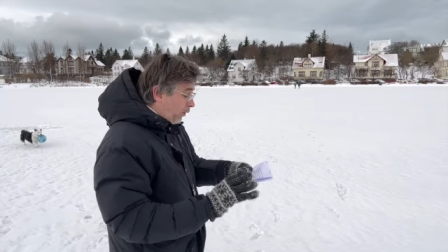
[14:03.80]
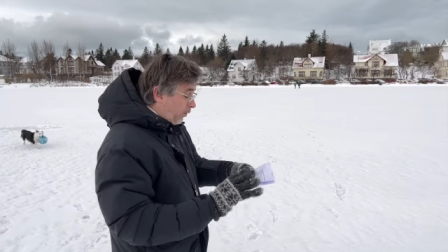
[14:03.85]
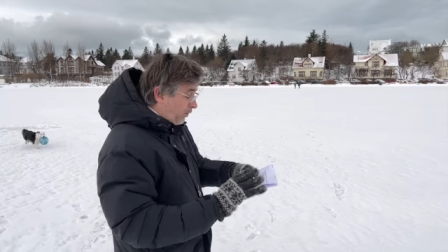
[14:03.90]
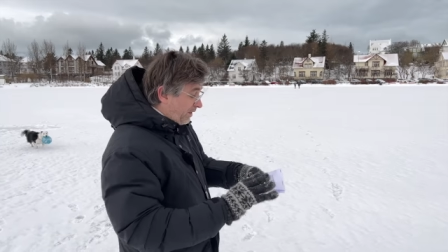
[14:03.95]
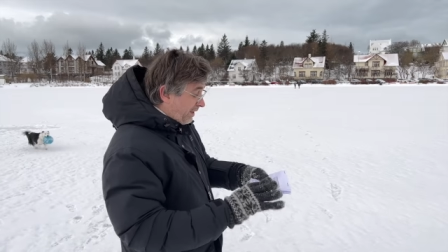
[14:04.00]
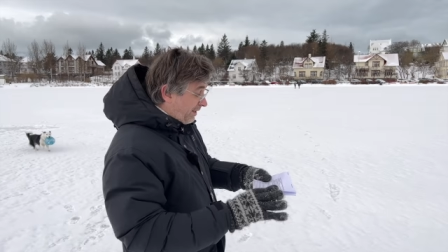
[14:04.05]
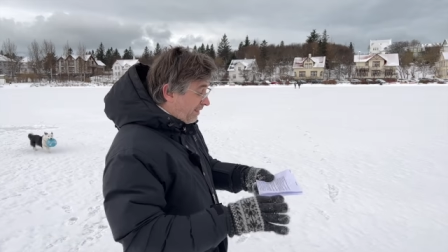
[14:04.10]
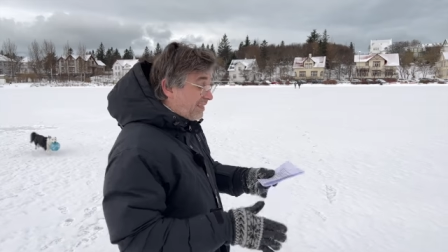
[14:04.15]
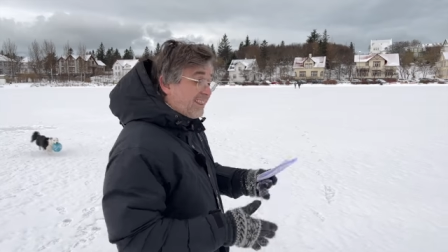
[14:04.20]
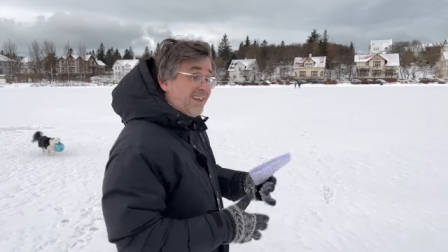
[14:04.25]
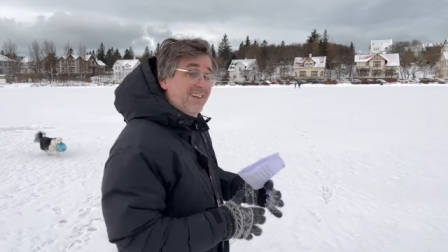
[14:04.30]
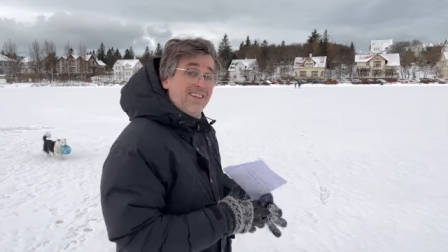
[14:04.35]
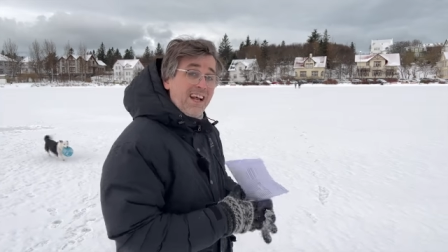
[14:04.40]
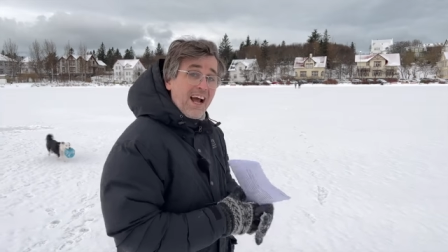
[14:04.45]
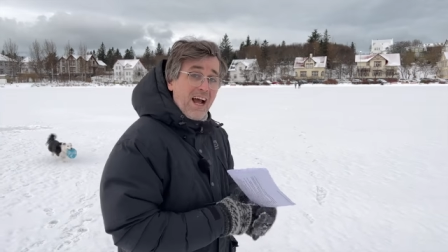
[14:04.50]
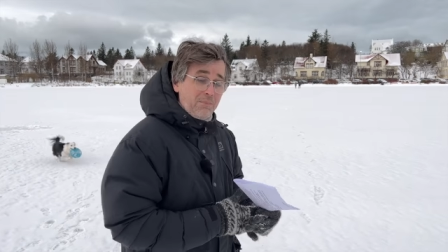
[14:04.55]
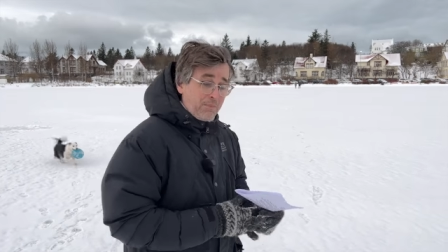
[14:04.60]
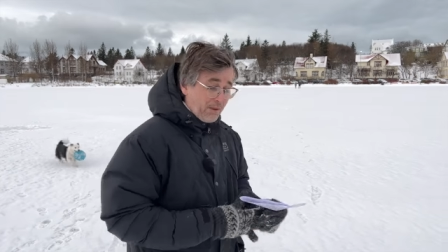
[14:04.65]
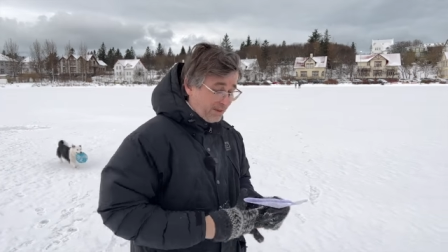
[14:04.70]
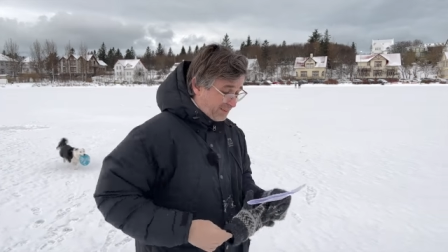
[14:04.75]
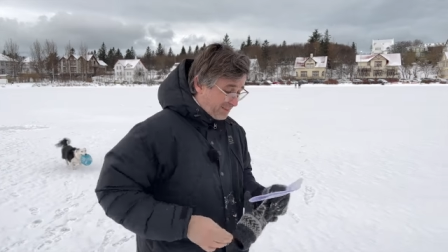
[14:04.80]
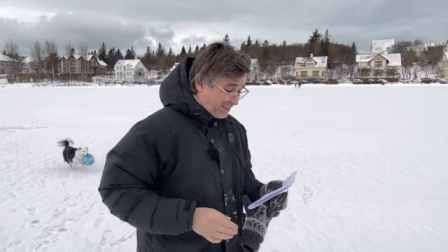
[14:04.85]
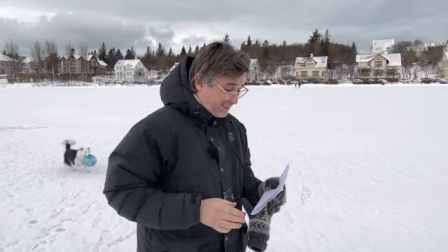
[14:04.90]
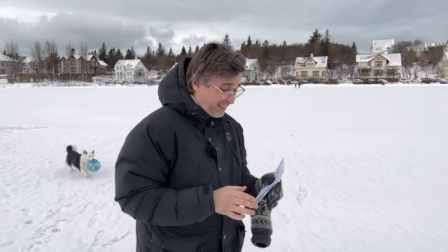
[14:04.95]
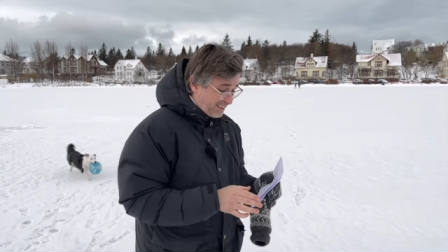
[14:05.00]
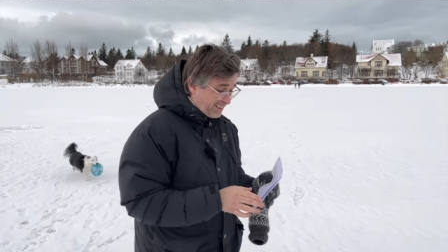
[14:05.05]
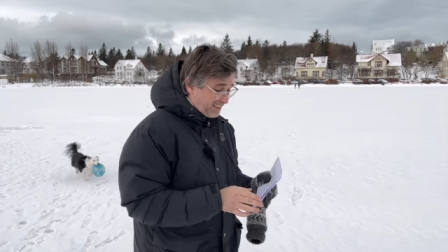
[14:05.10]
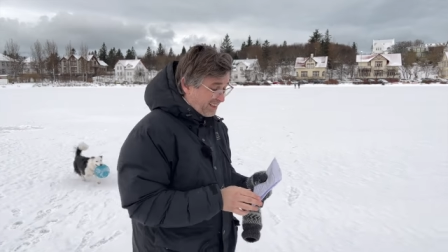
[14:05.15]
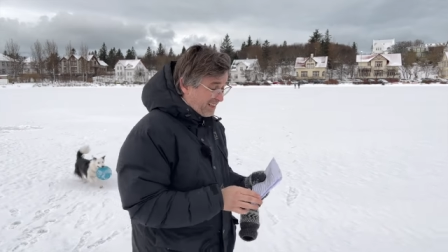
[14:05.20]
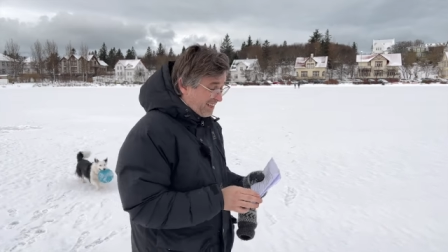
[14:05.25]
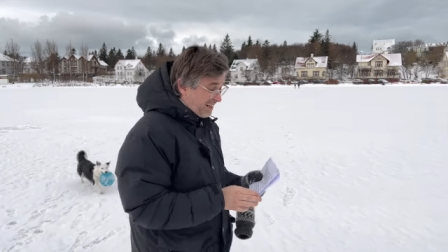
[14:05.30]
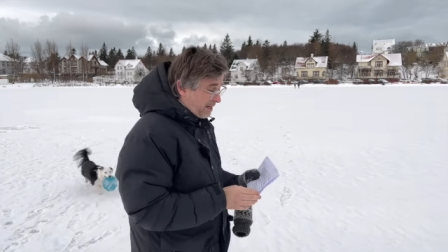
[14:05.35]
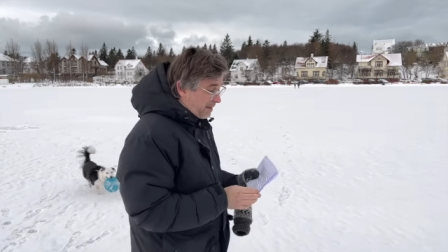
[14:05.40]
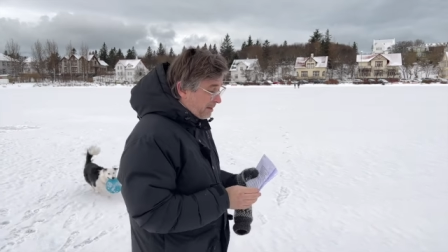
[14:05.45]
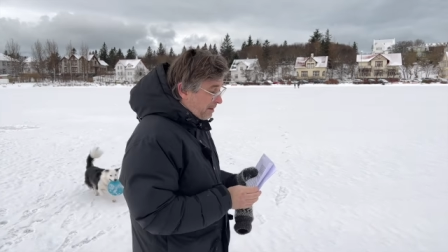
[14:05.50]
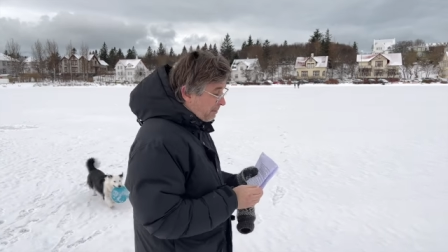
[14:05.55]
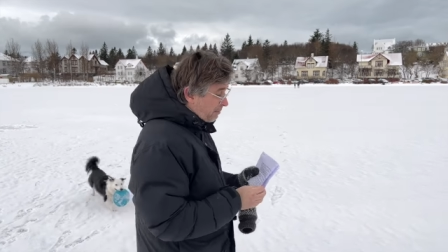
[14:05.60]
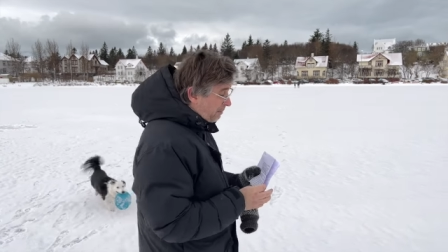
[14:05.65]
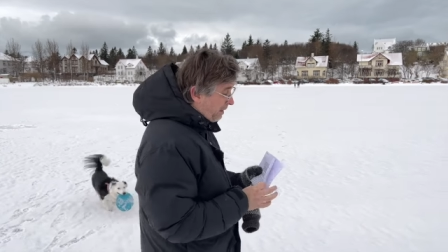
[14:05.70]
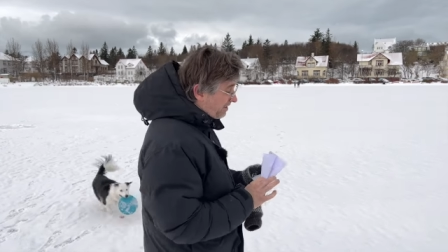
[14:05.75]
did this happen? That's
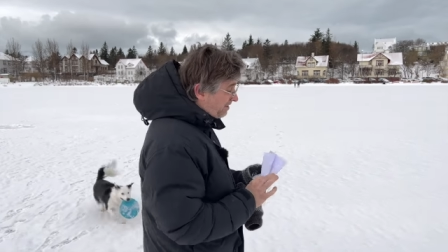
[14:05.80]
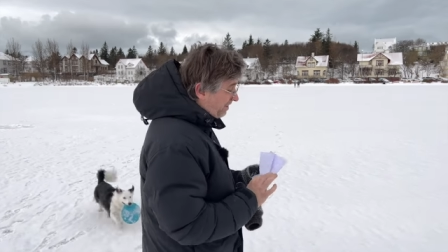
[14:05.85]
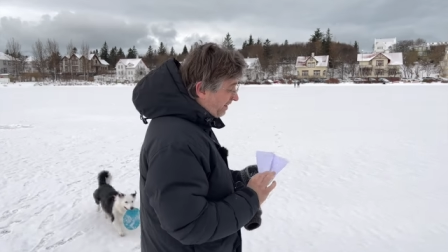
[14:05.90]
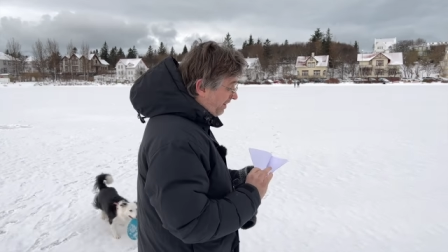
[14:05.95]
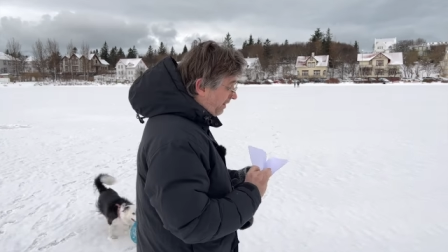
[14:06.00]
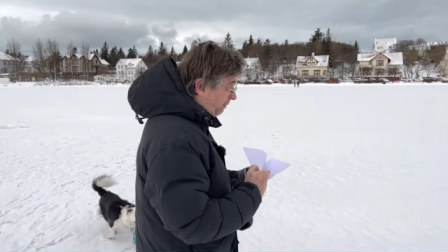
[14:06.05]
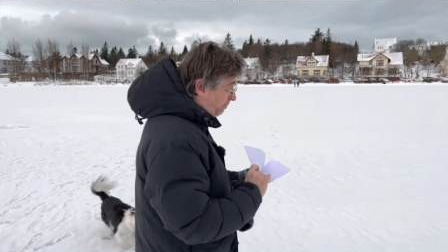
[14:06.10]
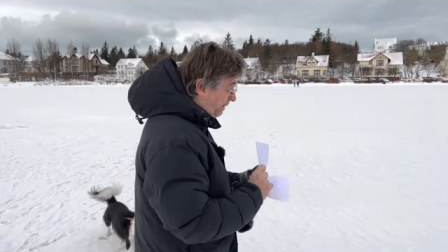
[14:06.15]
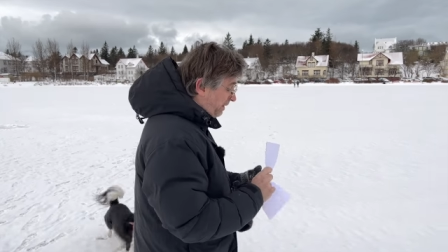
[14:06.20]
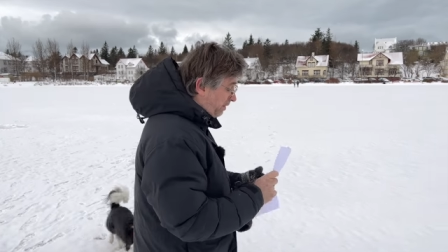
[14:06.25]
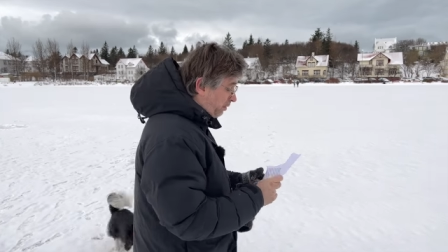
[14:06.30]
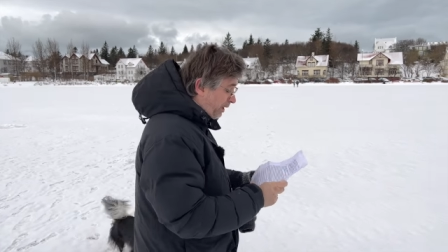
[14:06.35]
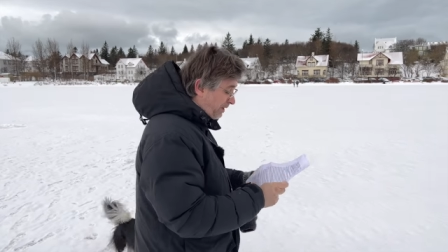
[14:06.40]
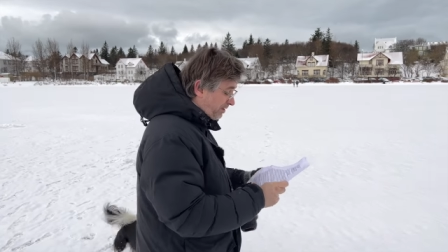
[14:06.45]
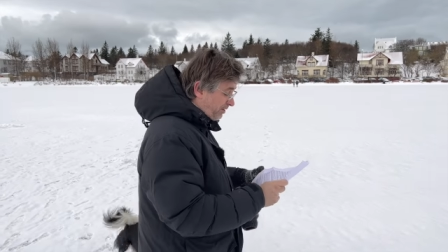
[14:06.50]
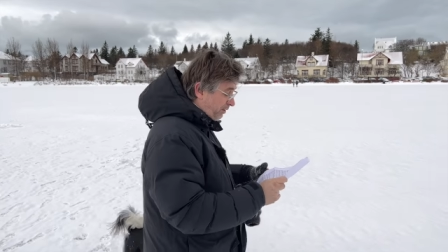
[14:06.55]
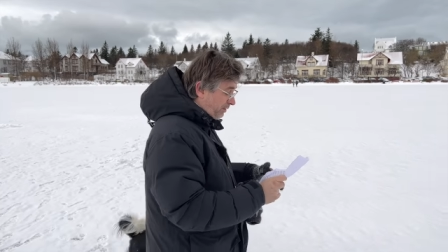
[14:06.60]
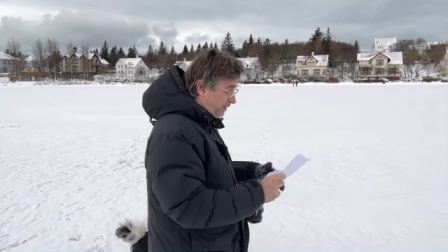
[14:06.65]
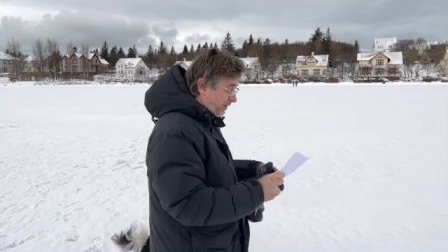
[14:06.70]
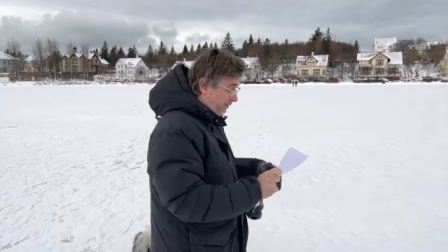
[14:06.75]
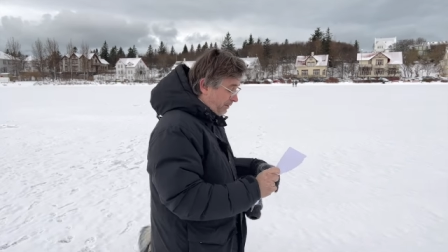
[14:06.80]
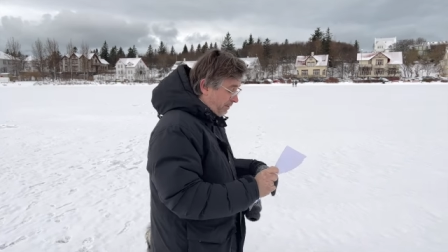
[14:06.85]
basically the big question here.